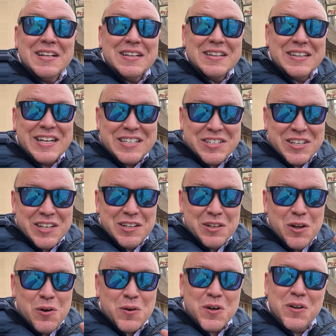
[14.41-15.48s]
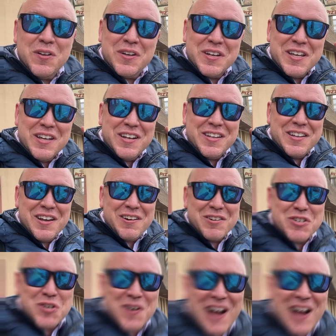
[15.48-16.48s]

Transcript: let's get local and get in there and try